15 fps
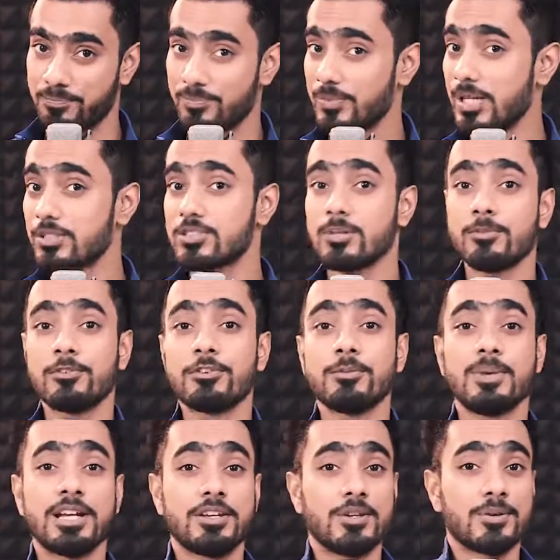Now some of you
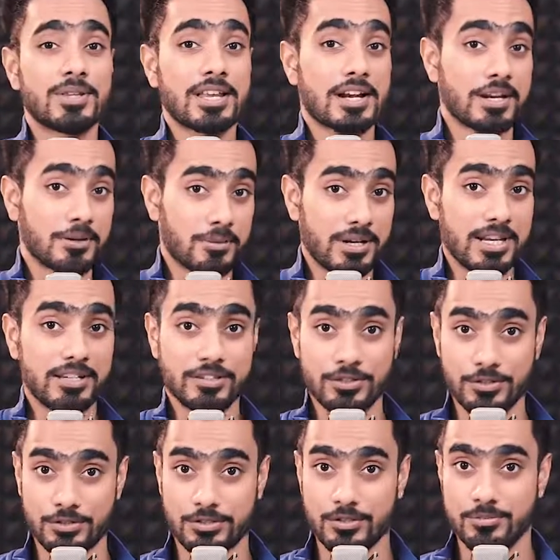might know that I create
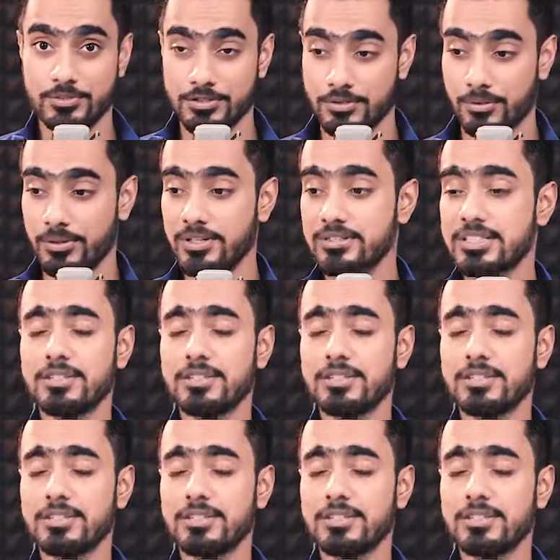YouTube tutorials,